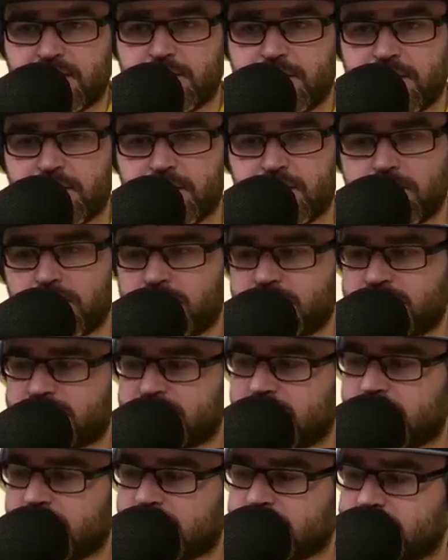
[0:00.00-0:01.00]
a good one to
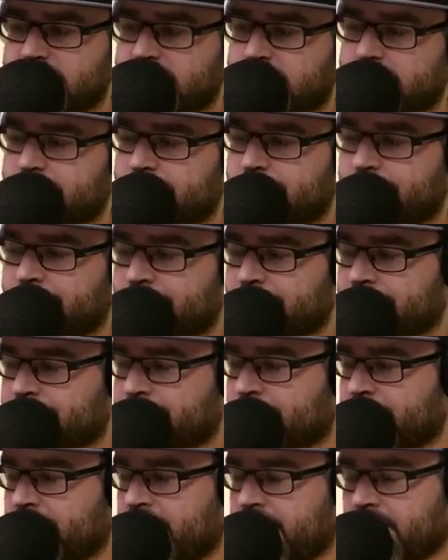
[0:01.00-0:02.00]
see next.
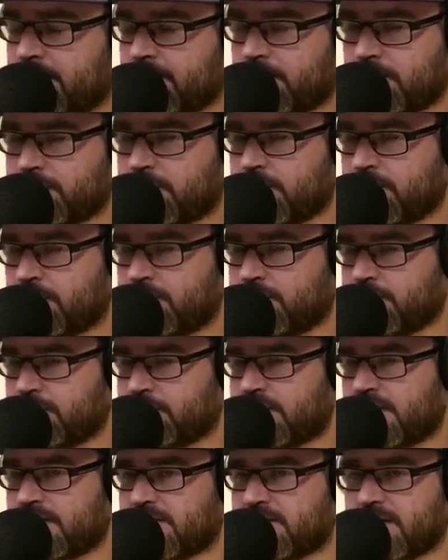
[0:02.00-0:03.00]
Who who do you
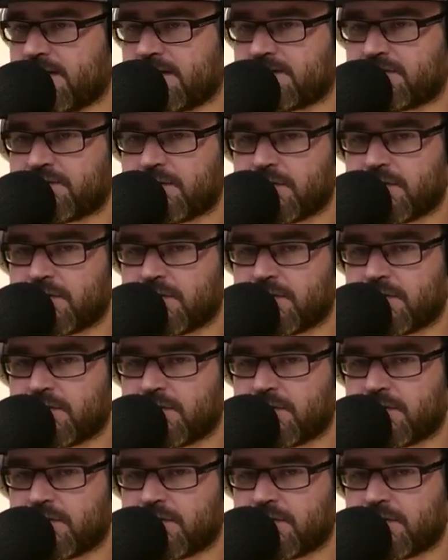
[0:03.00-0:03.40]
think yeah. next for